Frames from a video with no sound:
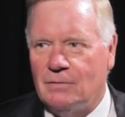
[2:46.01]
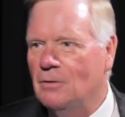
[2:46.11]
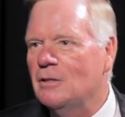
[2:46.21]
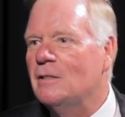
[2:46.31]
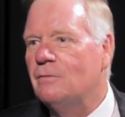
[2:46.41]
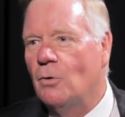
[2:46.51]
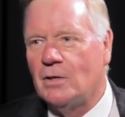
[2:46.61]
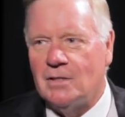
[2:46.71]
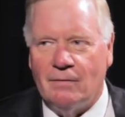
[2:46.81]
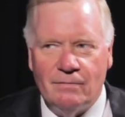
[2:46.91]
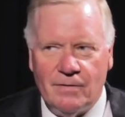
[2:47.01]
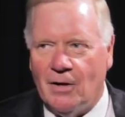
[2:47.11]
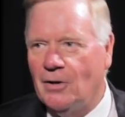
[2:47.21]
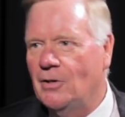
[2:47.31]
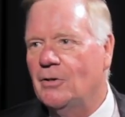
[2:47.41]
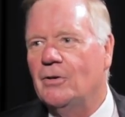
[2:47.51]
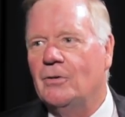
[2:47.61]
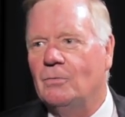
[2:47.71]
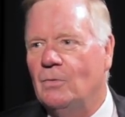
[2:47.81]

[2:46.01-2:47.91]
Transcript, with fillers: fearlessly focused on failure